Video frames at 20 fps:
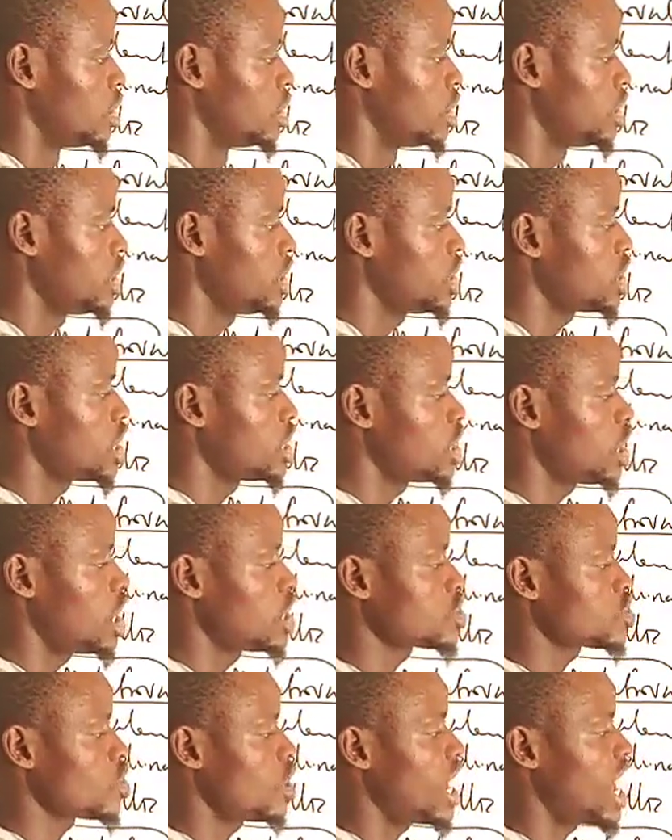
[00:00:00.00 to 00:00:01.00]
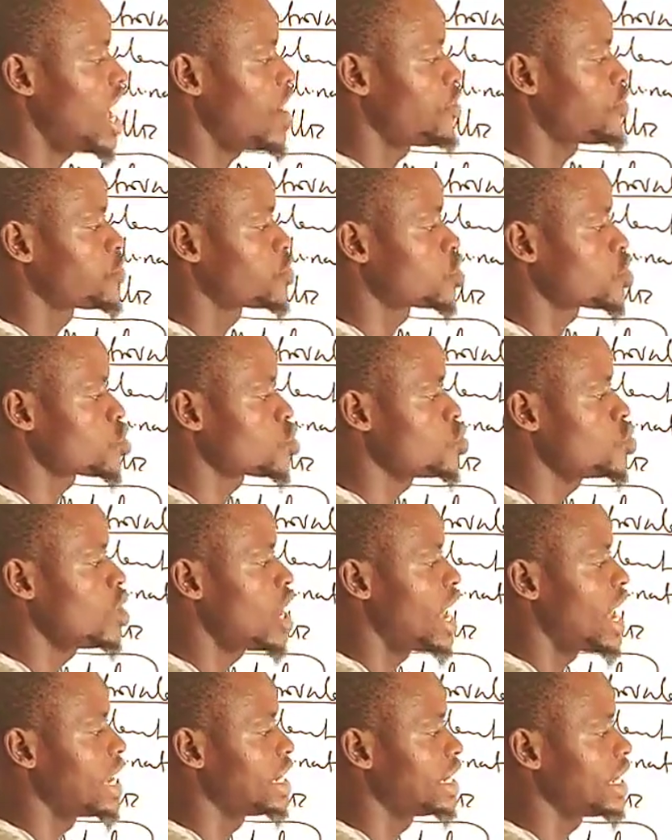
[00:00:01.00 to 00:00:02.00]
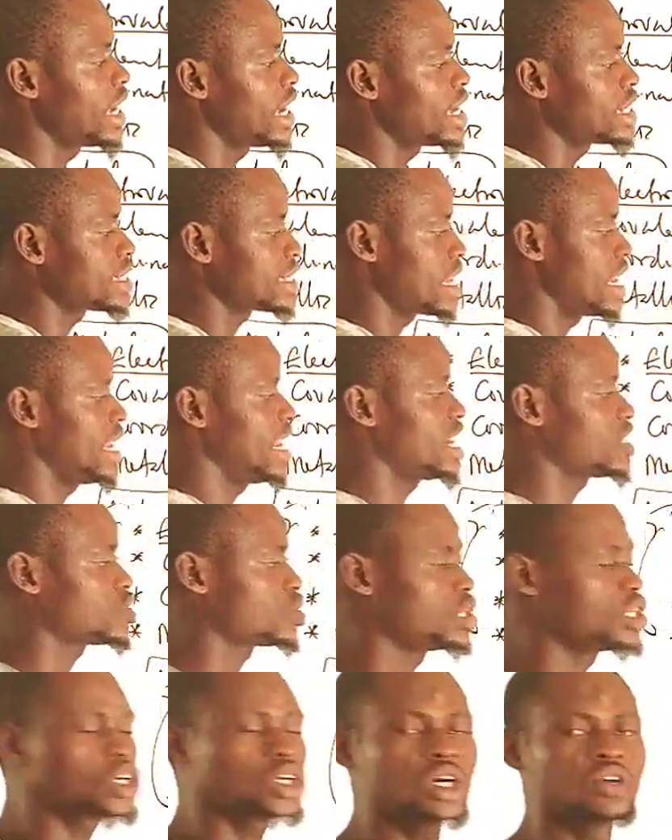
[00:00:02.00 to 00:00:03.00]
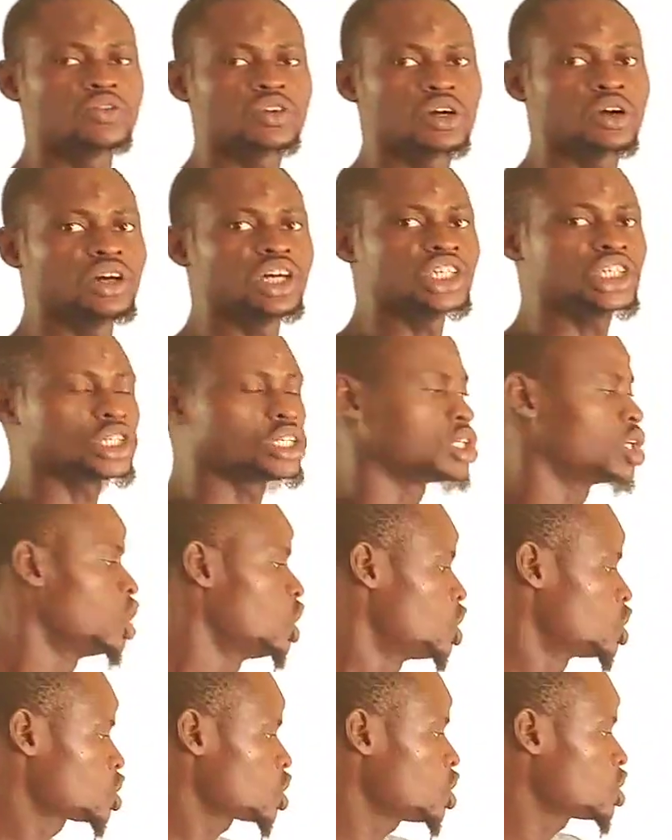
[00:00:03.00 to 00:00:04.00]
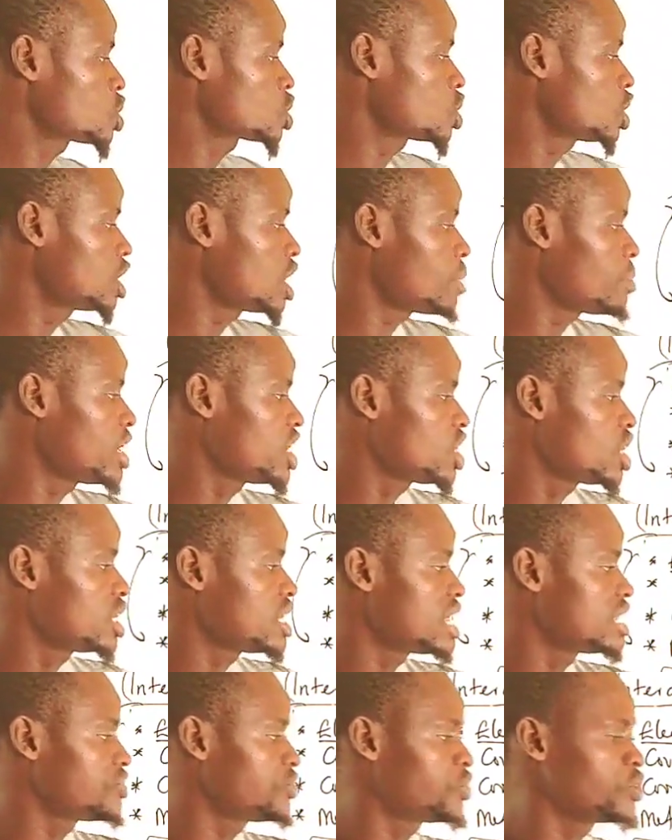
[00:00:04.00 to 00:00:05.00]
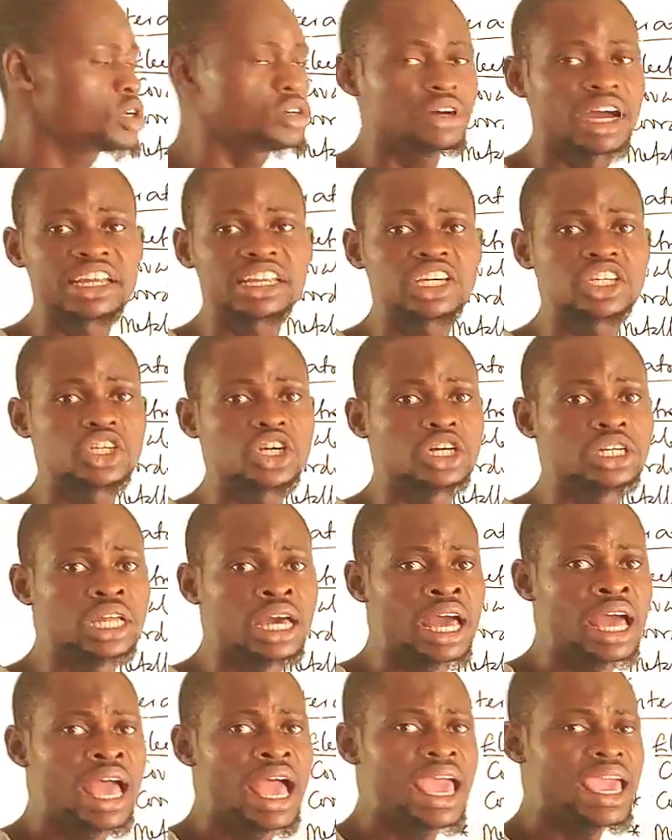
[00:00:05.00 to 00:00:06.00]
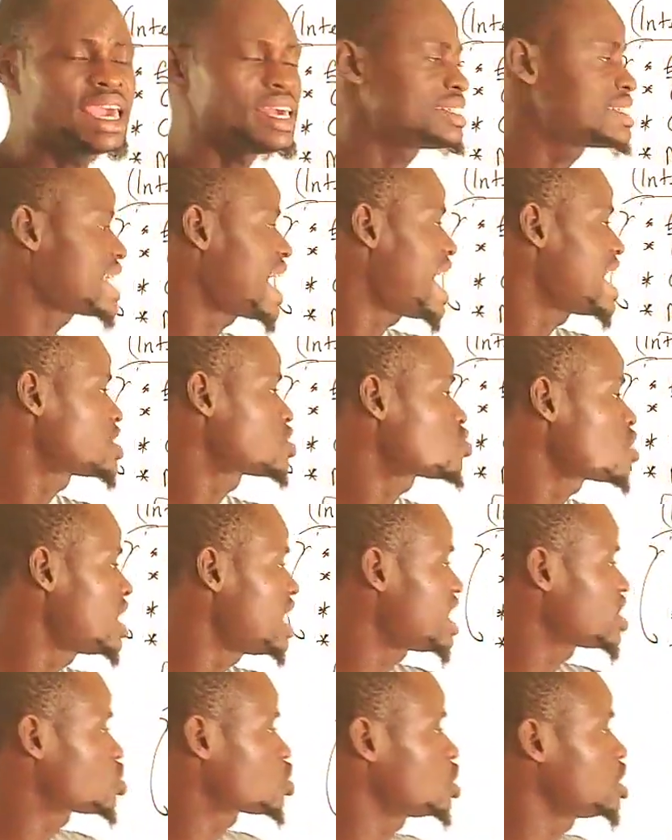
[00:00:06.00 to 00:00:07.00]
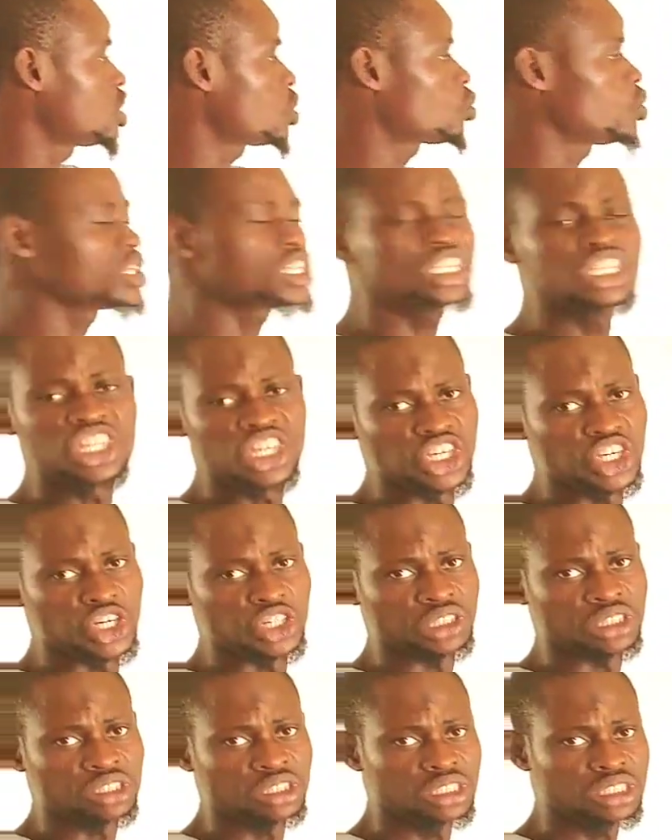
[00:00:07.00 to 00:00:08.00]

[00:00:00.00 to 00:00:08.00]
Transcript: Neon also have 2 and 8 electronic configuration. So sodium ion and fluoride ion is isoelectronic with neon.